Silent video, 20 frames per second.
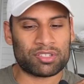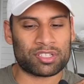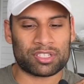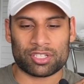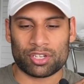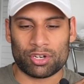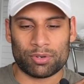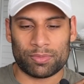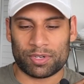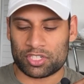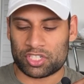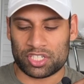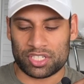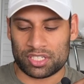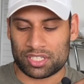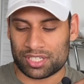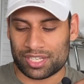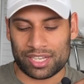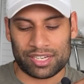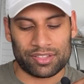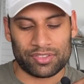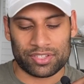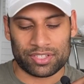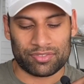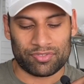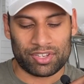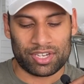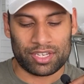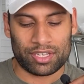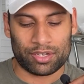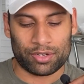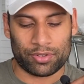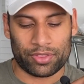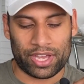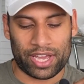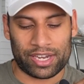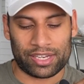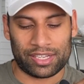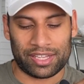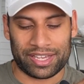so much he said in this video
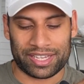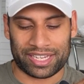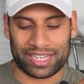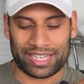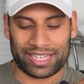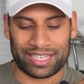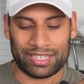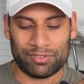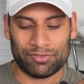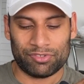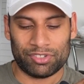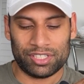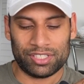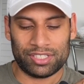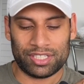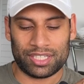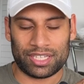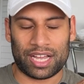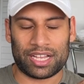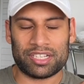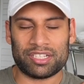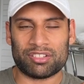that like he really